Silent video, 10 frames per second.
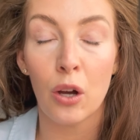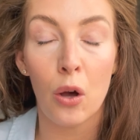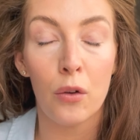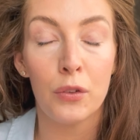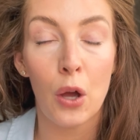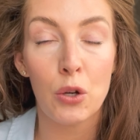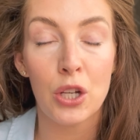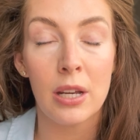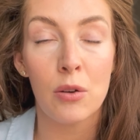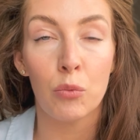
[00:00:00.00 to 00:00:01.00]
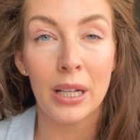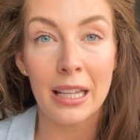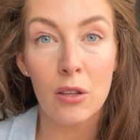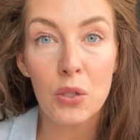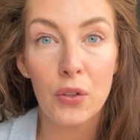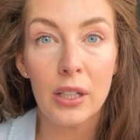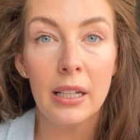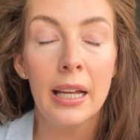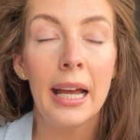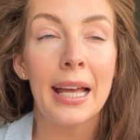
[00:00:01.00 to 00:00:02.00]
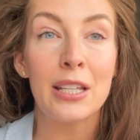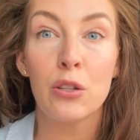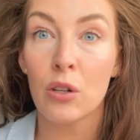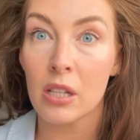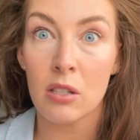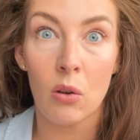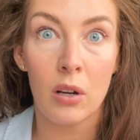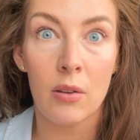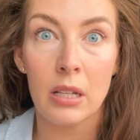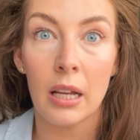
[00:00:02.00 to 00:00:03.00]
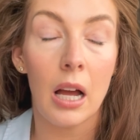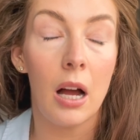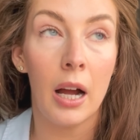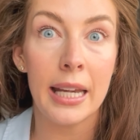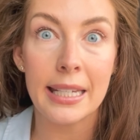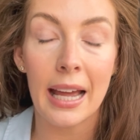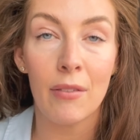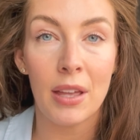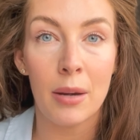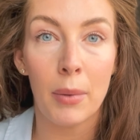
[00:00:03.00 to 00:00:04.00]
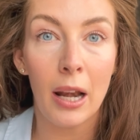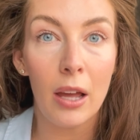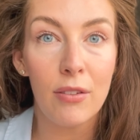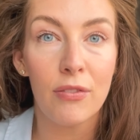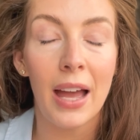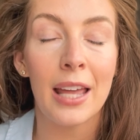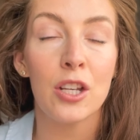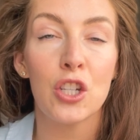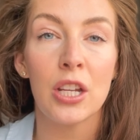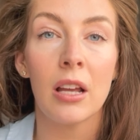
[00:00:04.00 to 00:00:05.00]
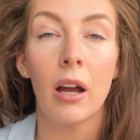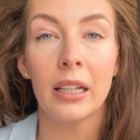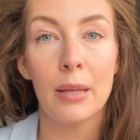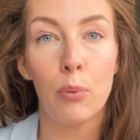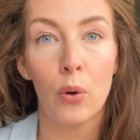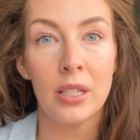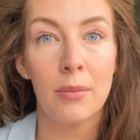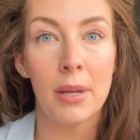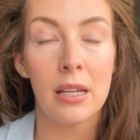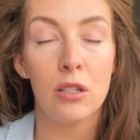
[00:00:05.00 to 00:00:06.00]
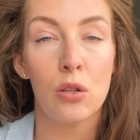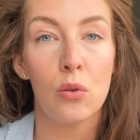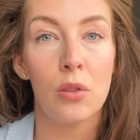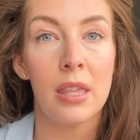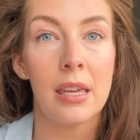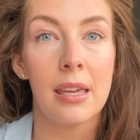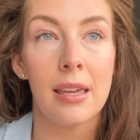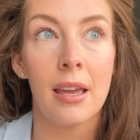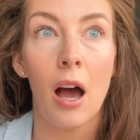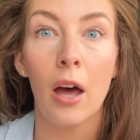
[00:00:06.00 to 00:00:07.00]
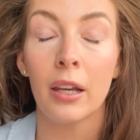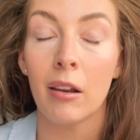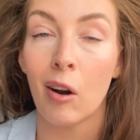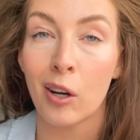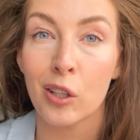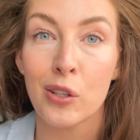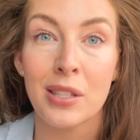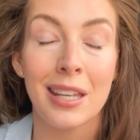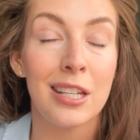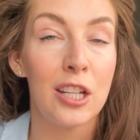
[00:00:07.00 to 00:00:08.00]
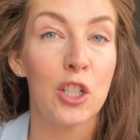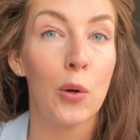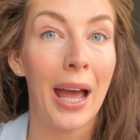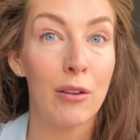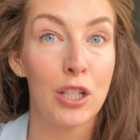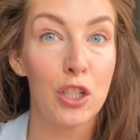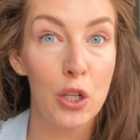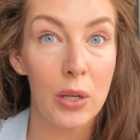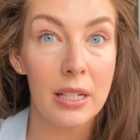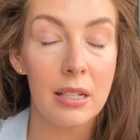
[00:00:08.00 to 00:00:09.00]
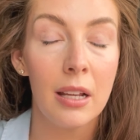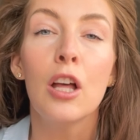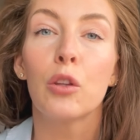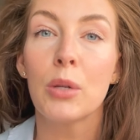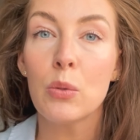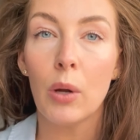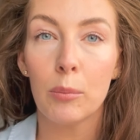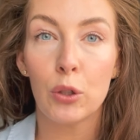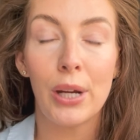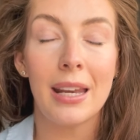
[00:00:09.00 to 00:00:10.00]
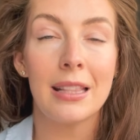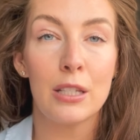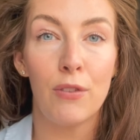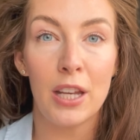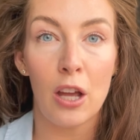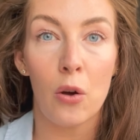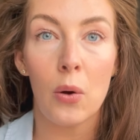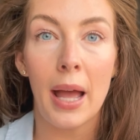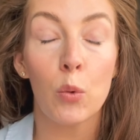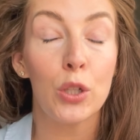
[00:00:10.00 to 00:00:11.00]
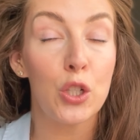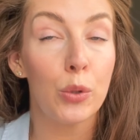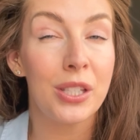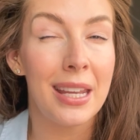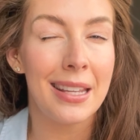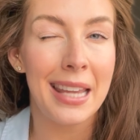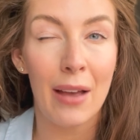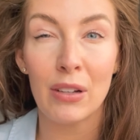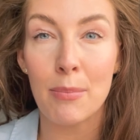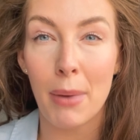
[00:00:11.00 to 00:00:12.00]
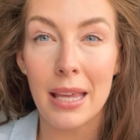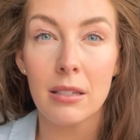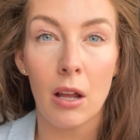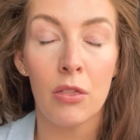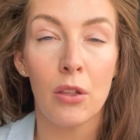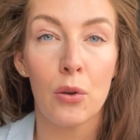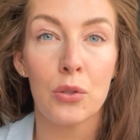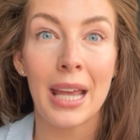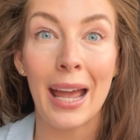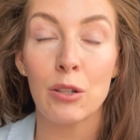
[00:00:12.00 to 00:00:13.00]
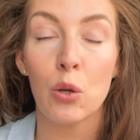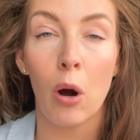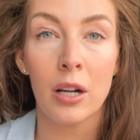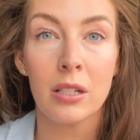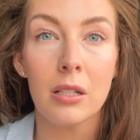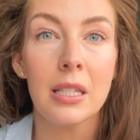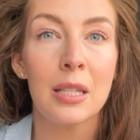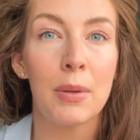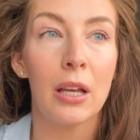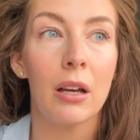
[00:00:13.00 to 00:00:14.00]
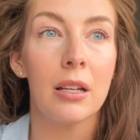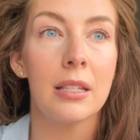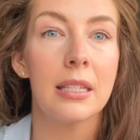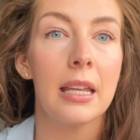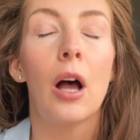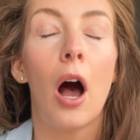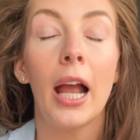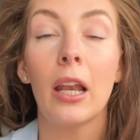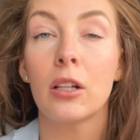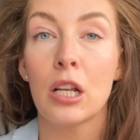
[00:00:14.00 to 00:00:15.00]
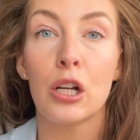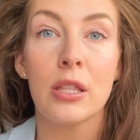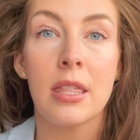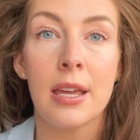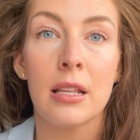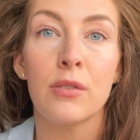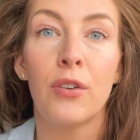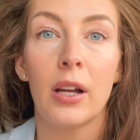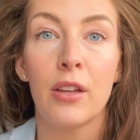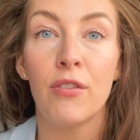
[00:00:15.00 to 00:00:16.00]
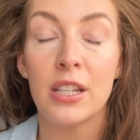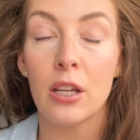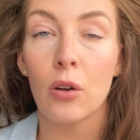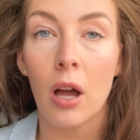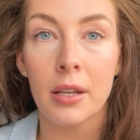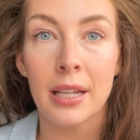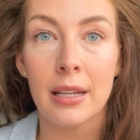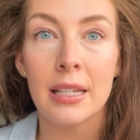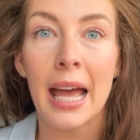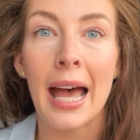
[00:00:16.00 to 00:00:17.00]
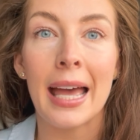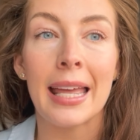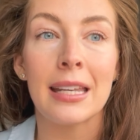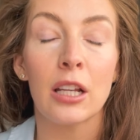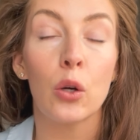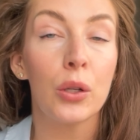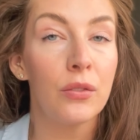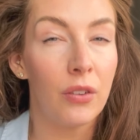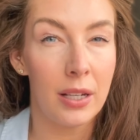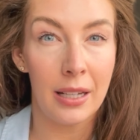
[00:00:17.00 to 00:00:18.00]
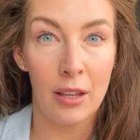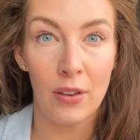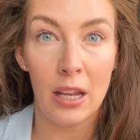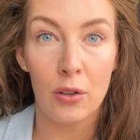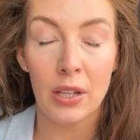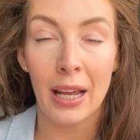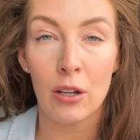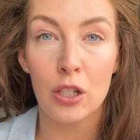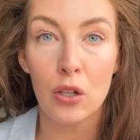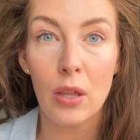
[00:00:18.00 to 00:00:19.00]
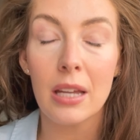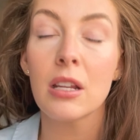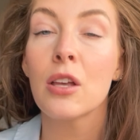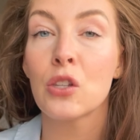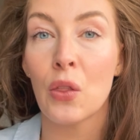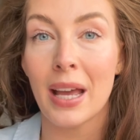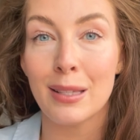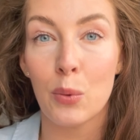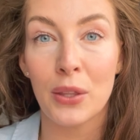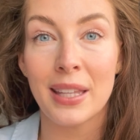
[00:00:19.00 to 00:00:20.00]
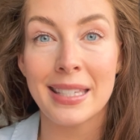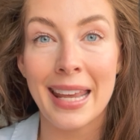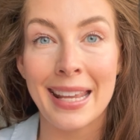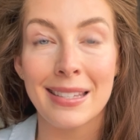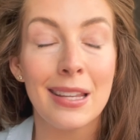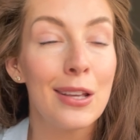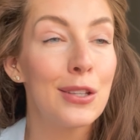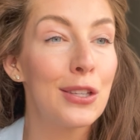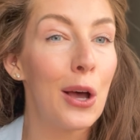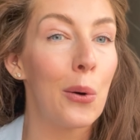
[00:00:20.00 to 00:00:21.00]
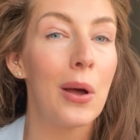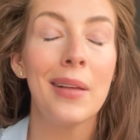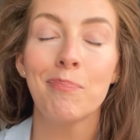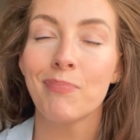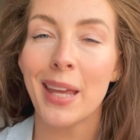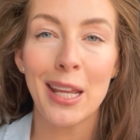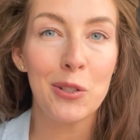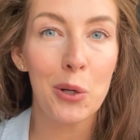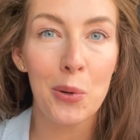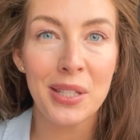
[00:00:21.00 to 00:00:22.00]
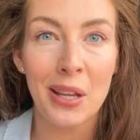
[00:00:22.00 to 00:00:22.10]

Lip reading: of Notion really useful. As soon as I saw it, I was like, I need to have that in my life, and she kindly pointed me to the online articles that teach you how to do it. The reason why I'm creating this video, which you will see is heavily based on those how-to articles, is because I like to learn things via video content, and I couldn't find any videos on how to do that, so that's what this is. So, intro not